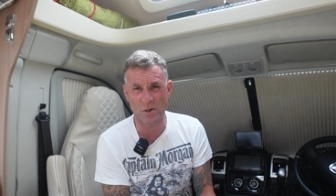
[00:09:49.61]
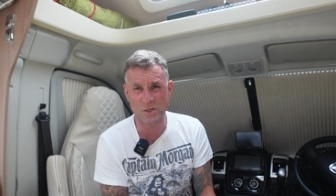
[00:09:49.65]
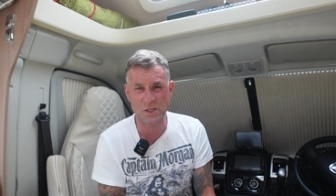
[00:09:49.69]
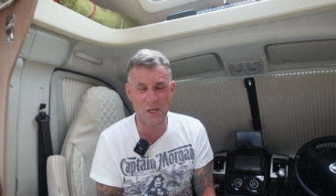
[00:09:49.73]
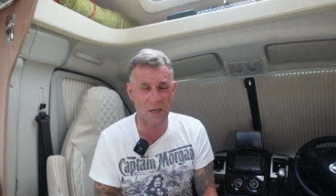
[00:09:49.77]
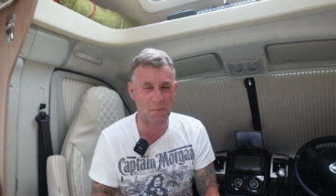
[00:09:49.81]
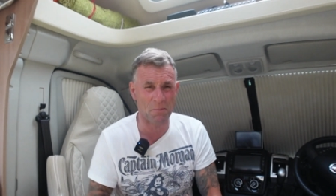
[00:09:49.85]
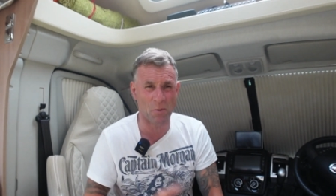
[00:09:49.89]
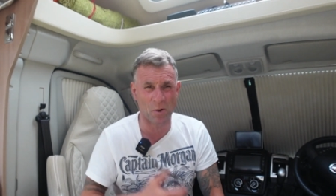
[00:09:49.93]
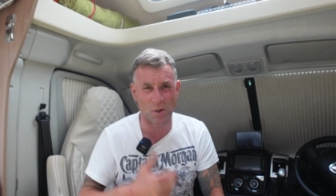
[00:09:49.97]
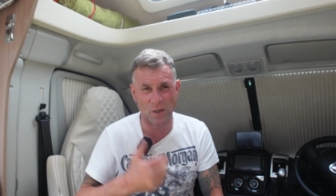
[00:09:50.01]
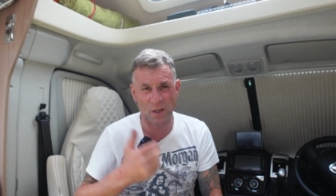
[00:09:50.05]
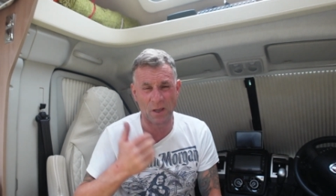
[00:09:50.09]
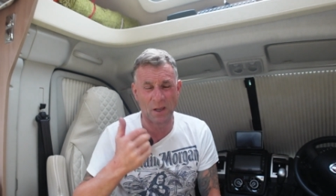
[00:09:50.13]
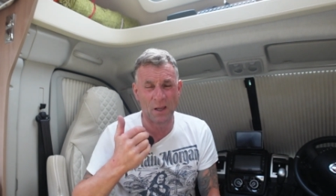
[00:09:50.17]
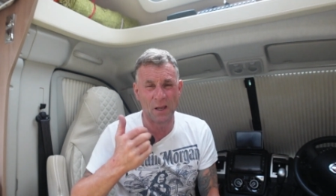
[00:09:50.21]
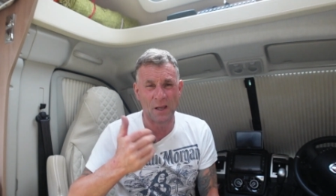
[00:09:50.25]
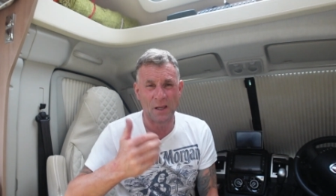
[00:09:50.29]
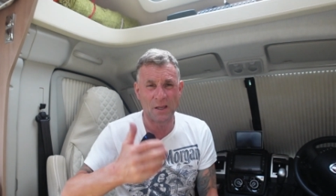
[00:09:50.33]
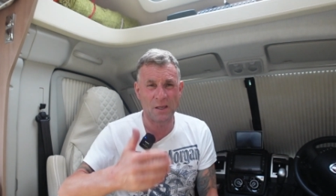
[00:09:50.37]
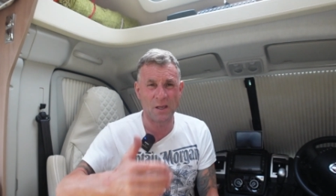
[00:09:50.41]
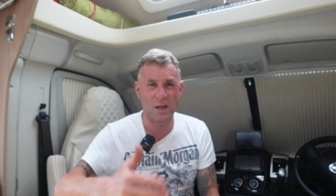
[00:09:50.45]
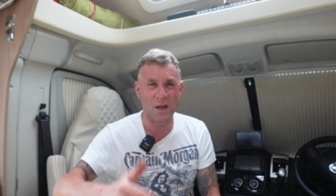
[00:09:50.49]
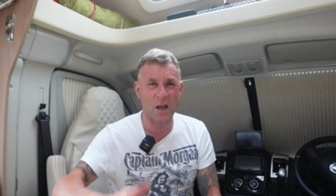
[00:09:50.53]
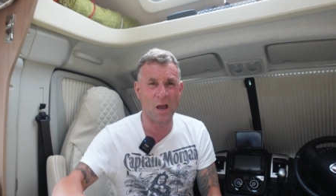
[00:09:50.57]
I take my,
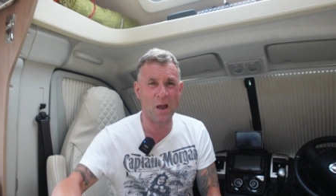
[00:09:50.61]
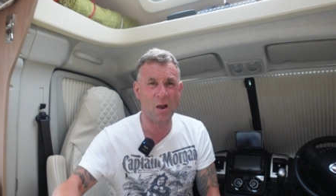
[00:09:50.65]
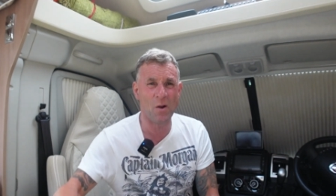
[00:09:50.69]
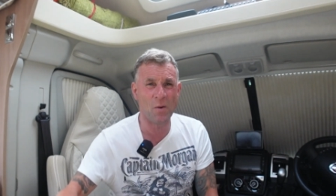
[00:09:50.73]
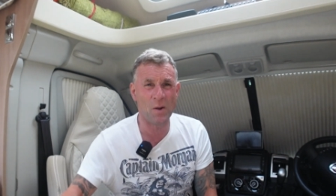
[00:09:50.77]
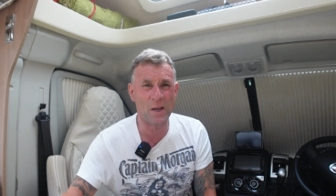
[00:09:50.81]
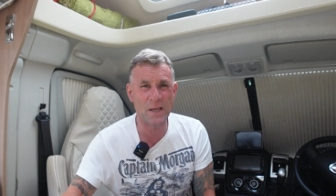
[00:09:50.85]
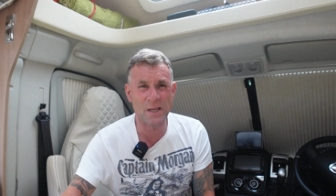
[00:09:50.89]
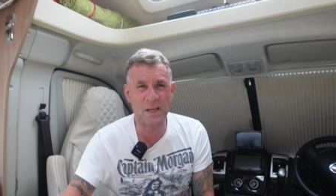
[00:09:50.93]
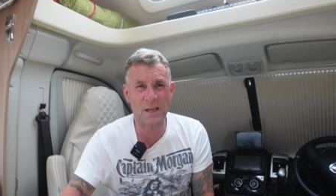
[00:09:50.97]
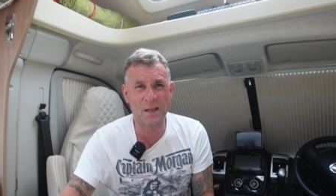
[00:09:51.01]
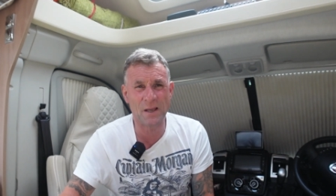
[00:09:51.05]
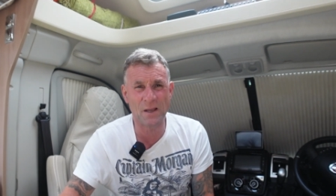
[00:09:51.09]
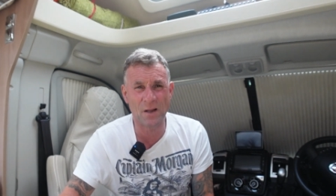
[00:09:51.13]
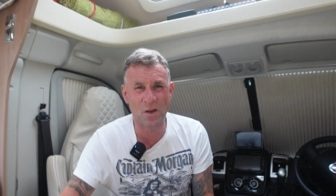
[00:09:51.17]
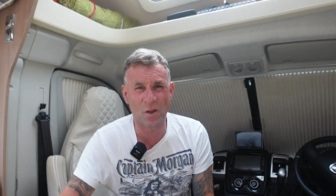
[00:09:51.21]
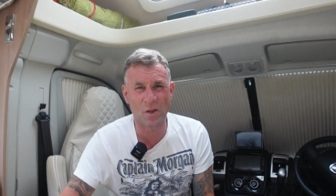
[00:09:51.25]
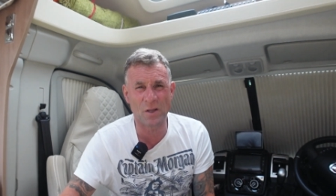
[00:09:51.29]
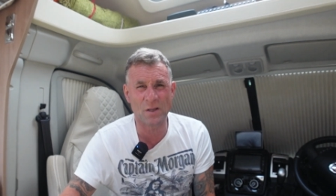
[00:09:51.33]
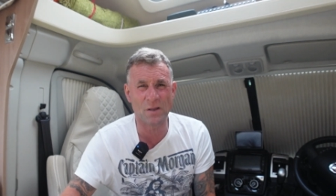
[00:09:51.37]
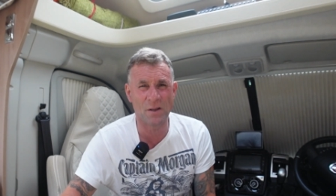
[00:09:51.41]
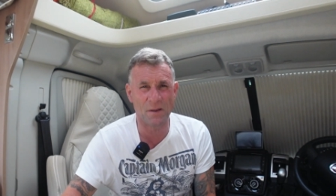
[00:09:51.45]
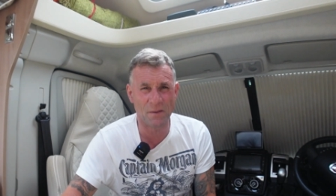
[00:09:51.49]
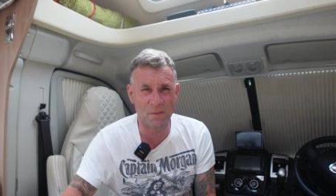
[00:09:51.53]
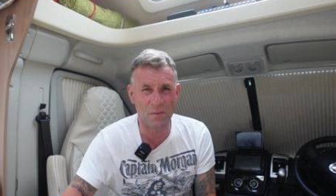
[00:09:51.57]
you know,
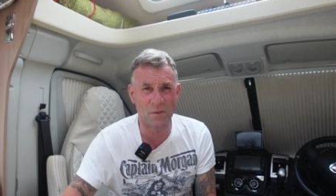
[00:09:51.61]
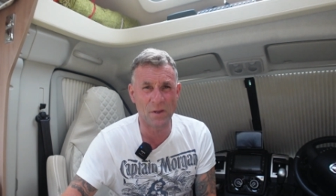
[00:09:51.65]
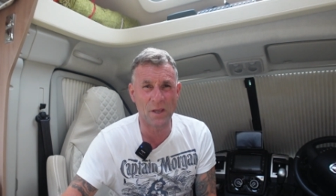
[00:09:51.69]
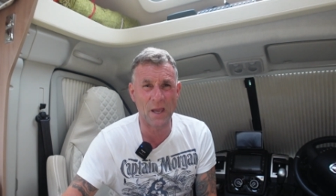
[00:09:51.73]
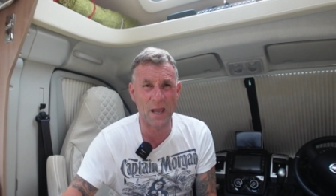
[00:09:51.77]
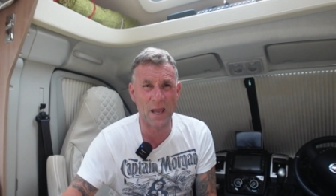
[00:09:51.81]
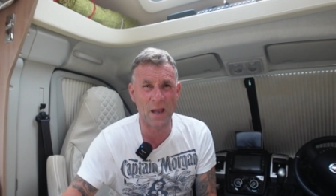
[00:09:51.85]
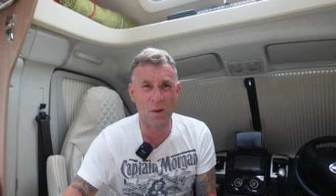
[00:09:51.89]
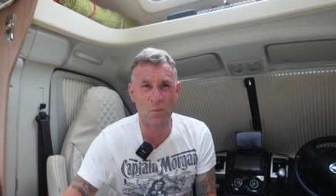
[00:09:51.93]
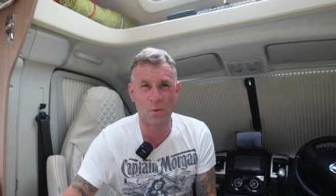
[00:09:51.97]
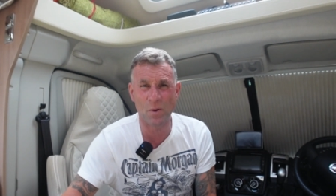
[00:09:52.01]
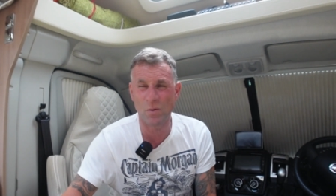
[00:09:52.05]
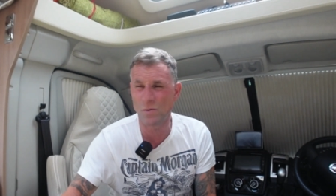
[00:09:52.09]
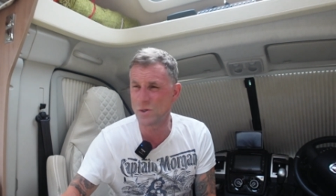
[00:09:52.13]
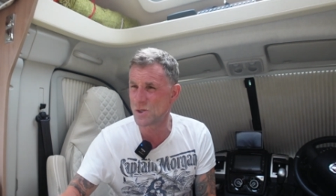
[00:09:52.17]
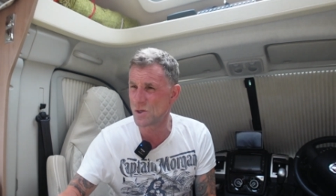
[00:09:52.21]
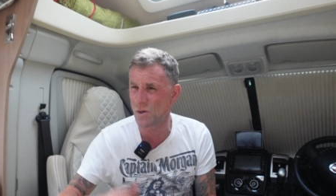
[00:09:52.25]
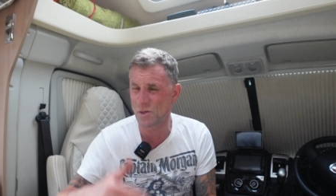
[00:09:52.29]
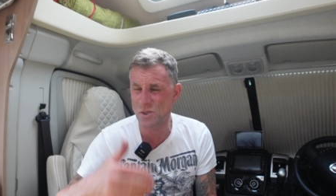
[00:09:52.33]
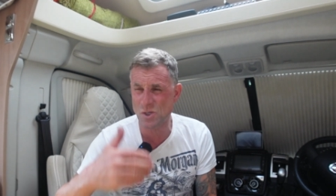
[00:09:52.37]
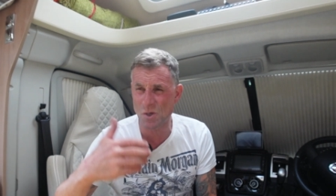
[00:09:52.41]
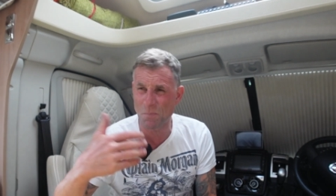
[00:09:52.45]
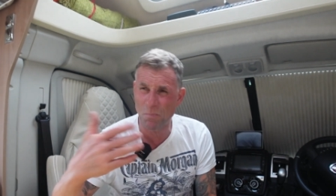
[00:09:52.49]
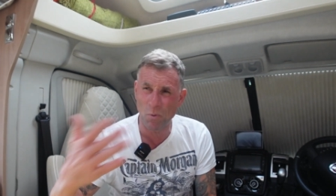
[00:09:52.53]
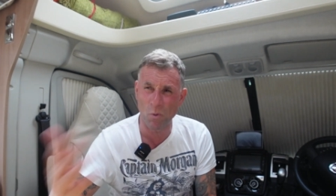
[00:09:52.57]
like, yeah, we always
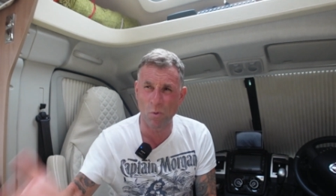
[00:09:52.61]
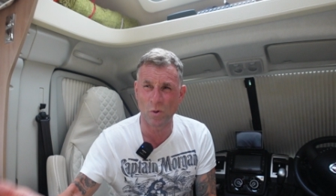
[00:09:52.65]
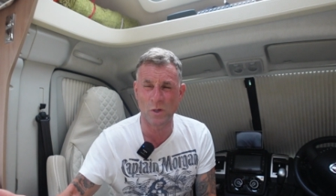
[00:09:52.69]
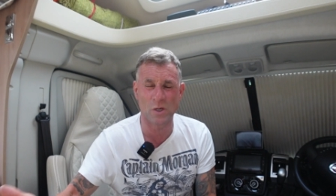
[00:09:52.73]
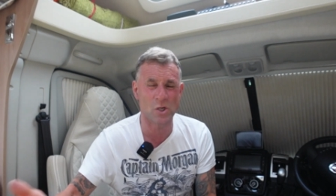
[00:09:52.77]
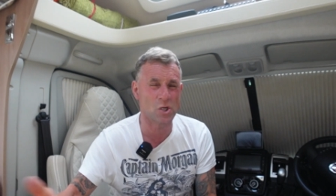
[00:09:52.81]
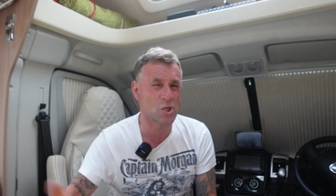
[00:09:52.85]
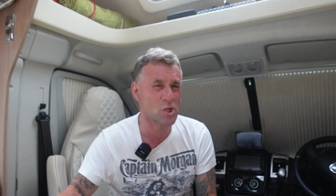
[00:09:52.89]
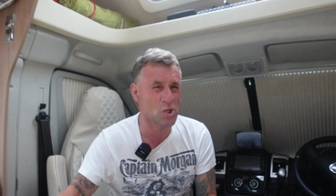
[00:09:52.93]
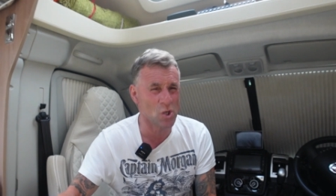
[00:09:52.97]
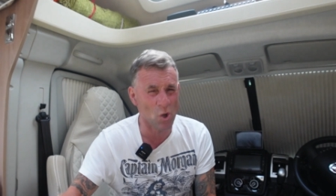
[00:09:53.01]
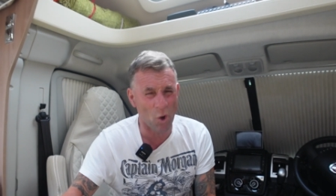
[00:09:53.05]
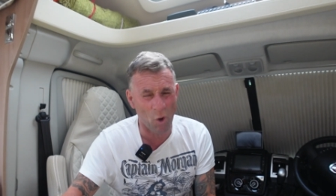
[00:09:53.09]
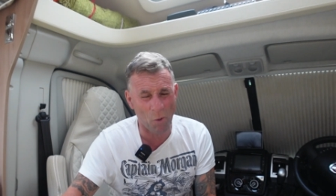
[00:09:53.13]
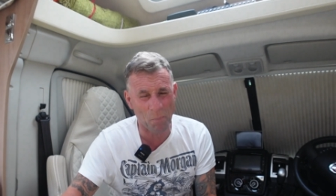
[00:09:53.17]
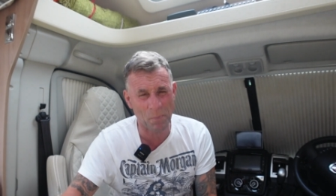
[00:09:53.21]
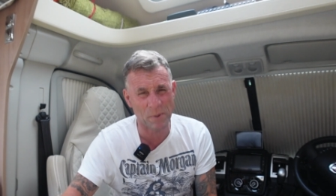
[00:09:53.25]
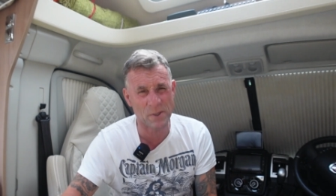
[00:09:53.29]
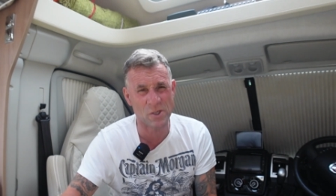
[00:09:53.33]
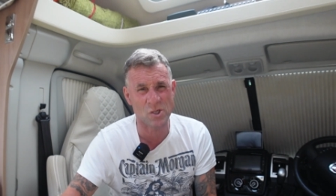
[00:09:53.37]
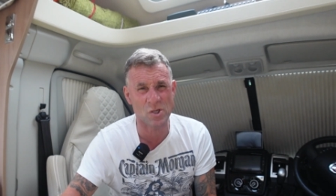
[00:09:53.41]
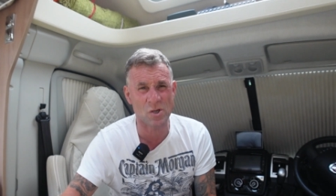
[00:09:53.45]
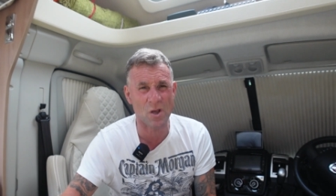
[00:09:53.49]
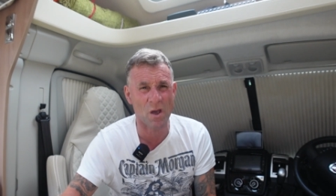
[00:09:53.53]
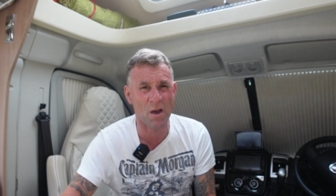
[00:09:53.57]
like support your shop
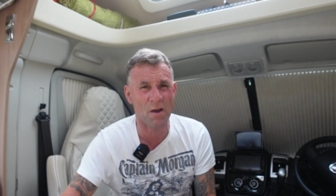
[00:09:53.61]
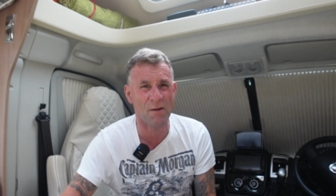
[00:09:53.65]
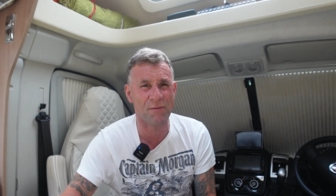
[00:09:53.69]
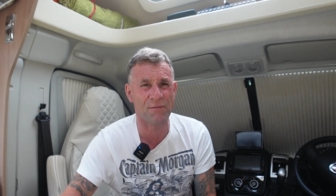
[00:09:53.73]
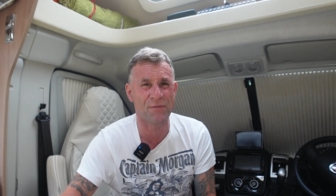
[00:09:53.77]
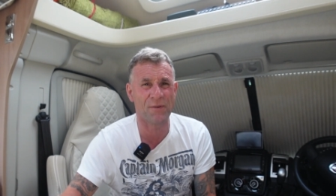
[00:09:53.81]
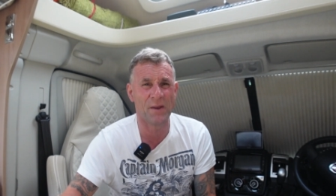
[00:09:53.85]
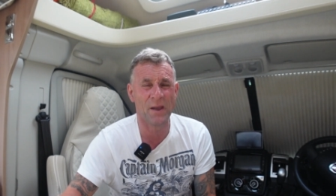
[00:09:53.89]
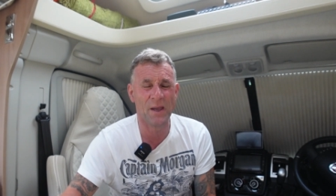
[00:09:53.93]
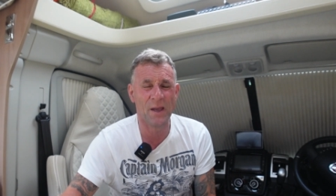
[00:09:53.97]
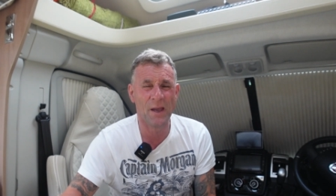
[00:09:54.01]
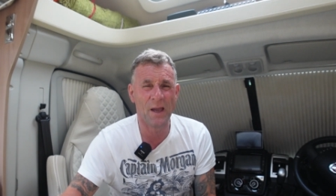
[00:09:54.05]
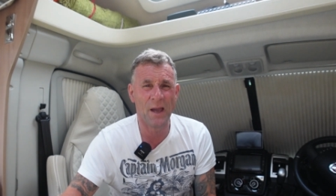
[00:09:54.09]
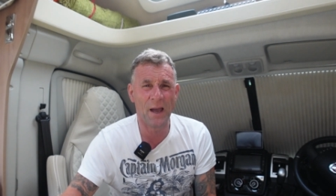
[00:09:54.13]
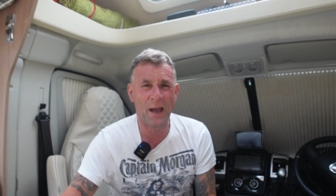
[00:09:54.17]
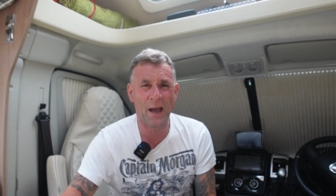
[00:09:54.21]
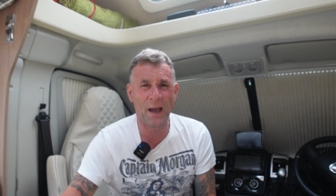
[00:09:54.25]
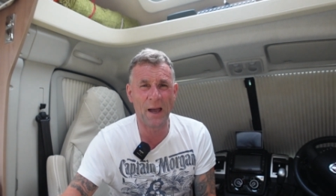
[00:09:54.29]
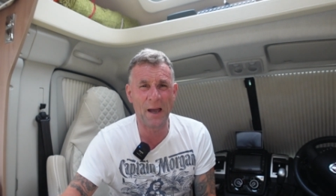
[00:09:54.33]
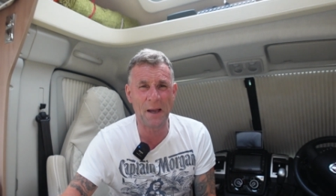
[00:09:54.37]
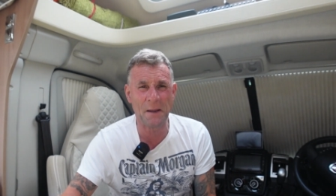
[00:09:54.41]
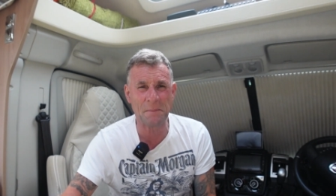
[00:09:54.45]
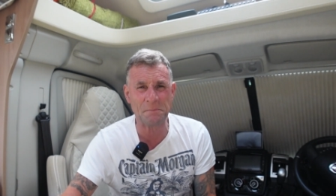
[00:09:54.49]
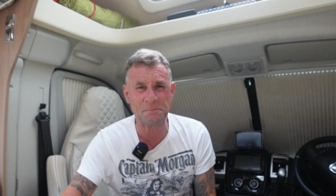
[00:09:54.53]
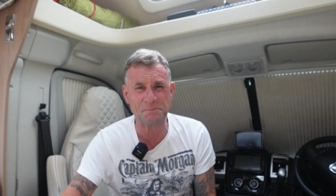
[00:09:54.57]
and stuff.
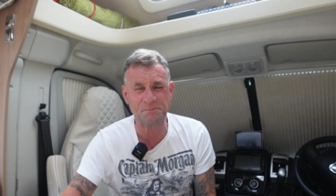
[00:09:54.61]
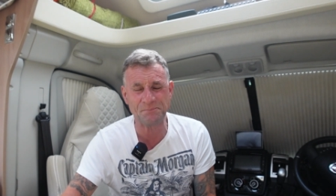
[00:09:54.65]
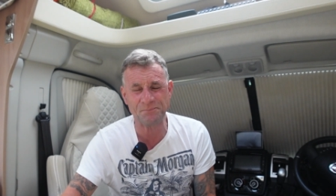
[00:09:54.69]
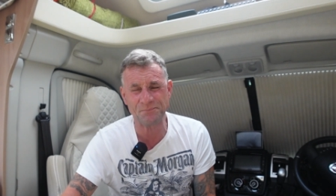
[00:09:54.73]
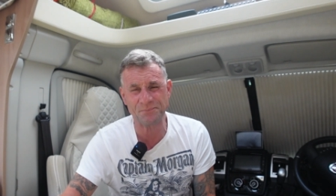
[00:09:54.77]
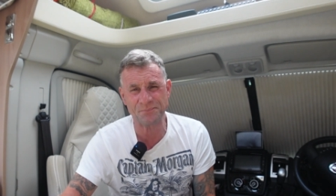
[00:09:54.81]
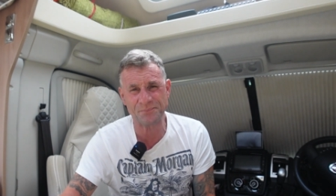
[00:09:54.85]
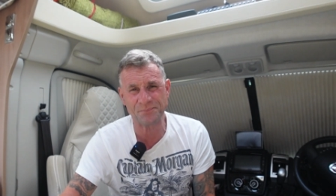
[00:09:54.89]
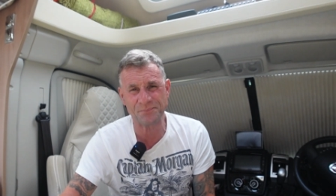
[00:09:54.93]
And